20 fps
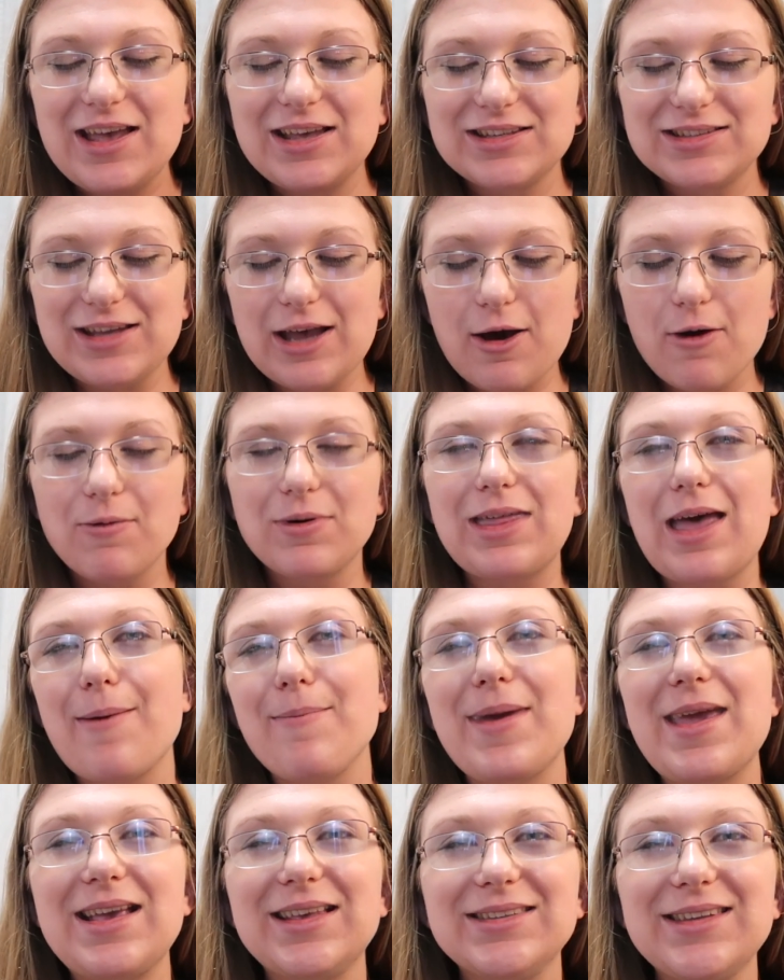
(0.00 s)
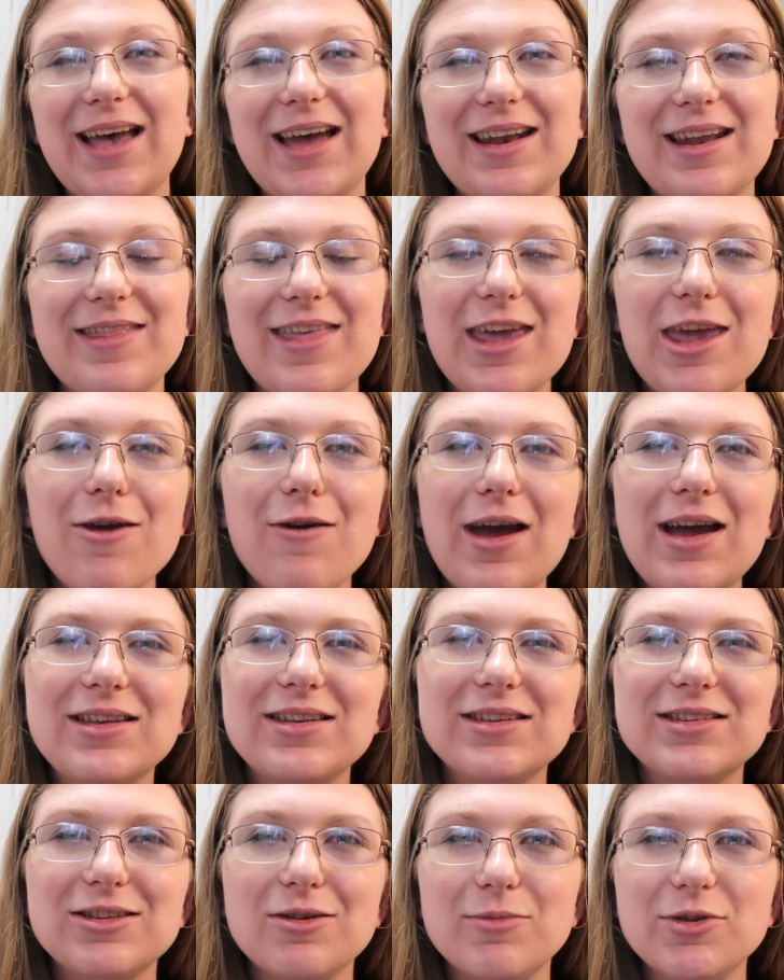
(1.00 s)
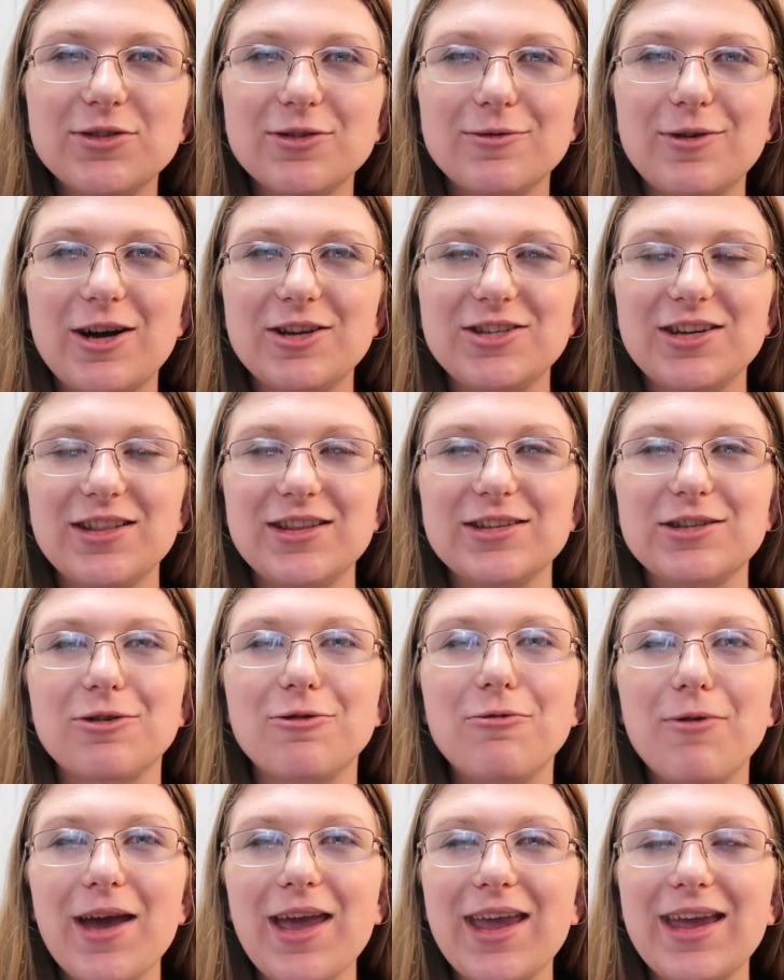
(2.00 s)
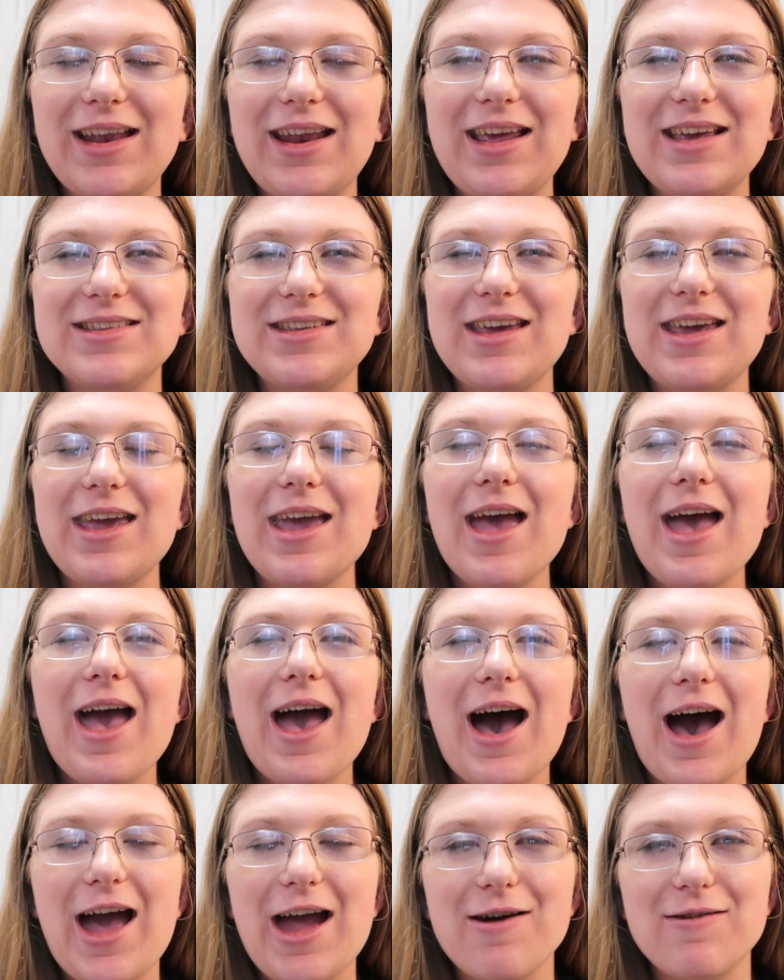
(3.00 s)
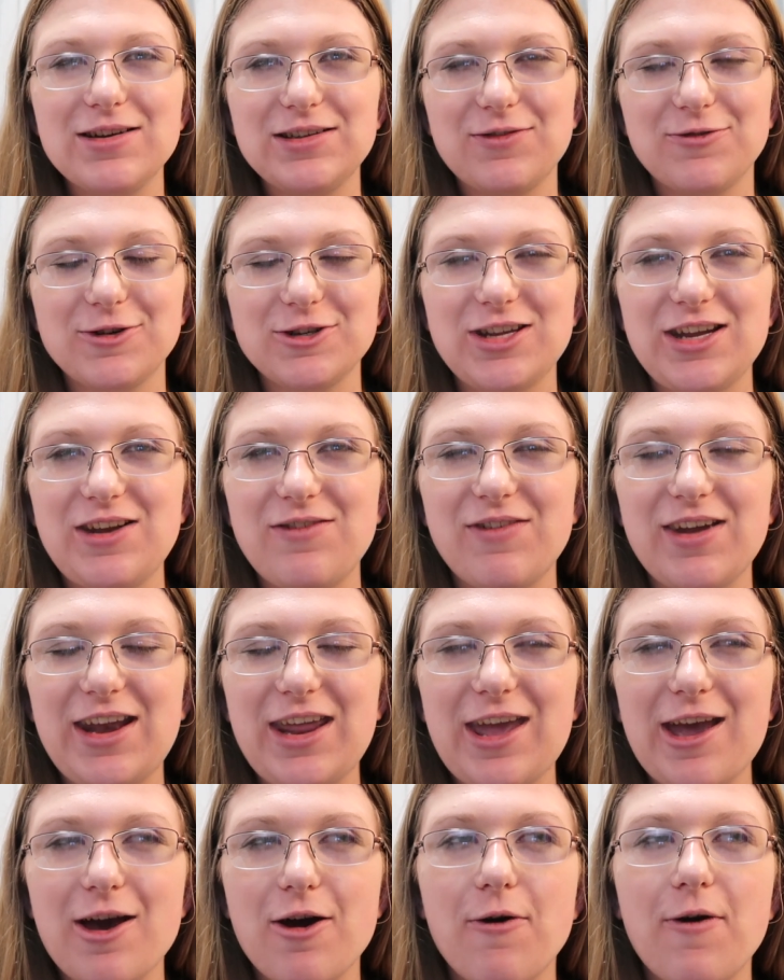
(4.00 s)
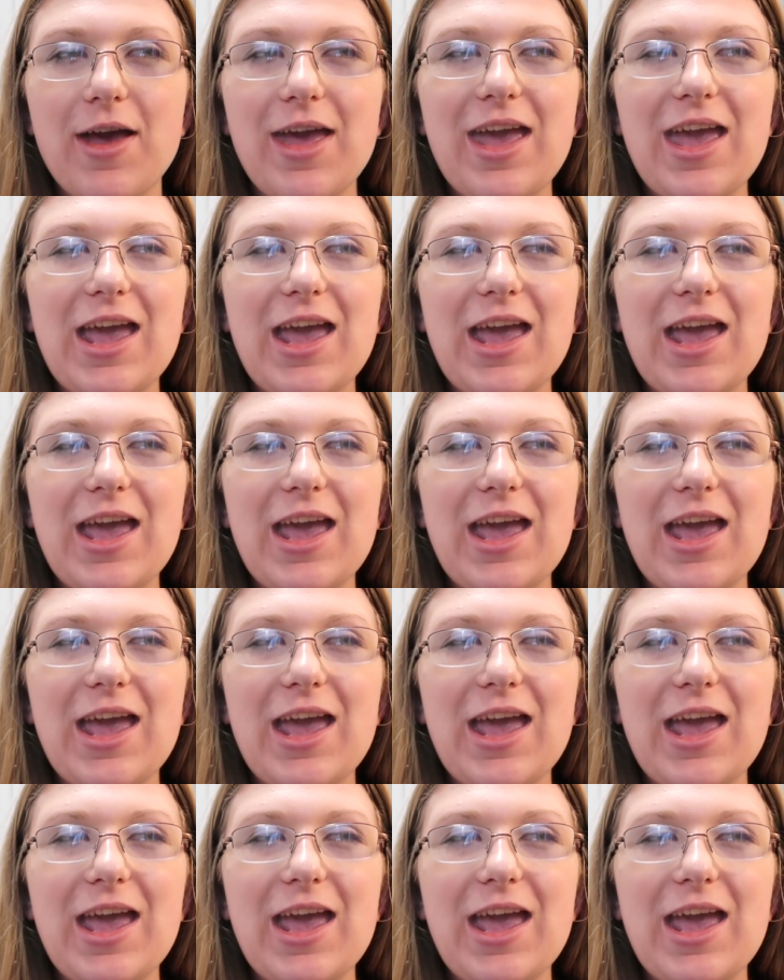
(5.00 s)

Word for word: So with that being said, thank you guys so much for watching this quick and easy i O S fourteen video.